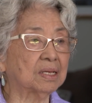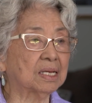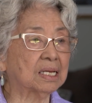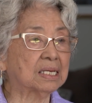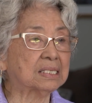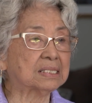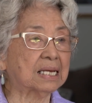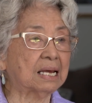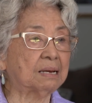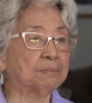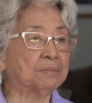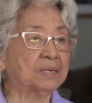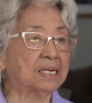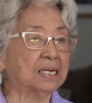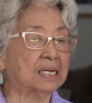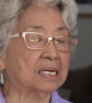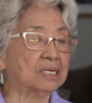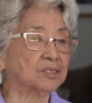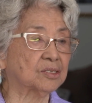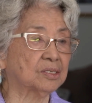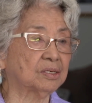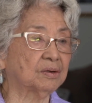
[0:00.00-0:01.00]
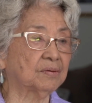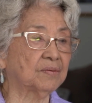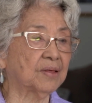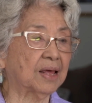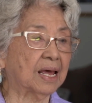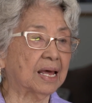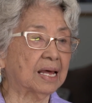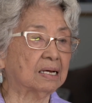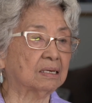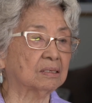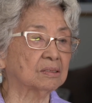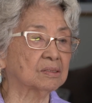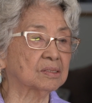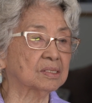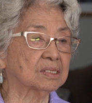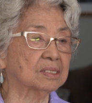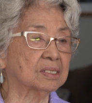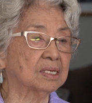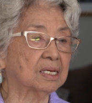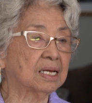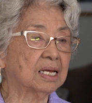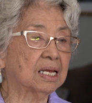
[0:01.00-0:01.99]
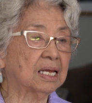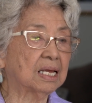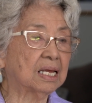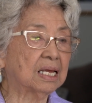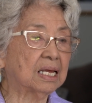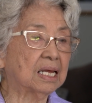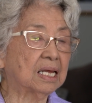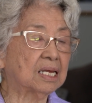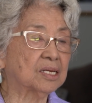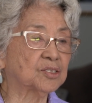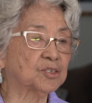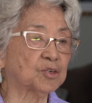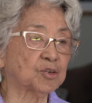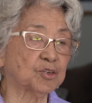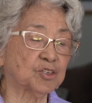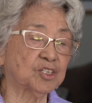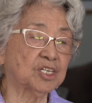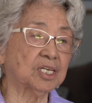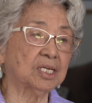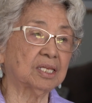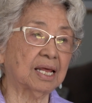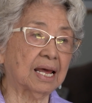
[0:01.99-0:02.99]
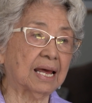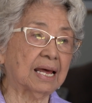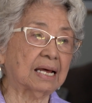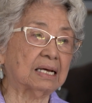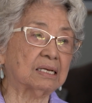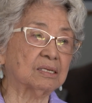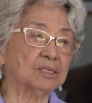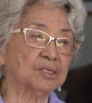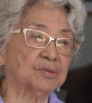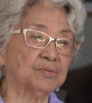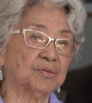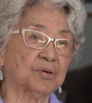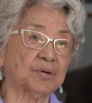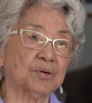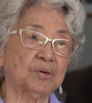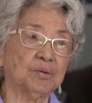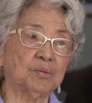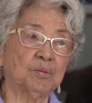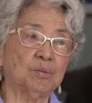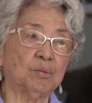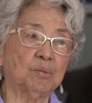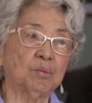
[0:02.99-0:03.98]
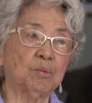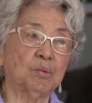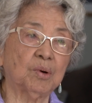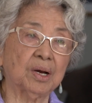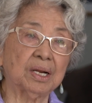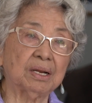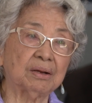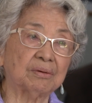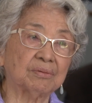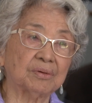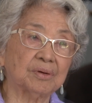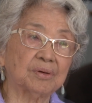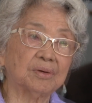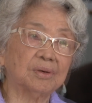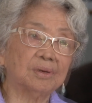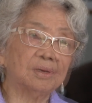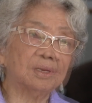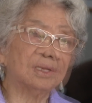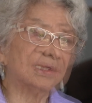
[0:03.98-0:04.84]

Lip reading: examination of the house, searching the house for whatever.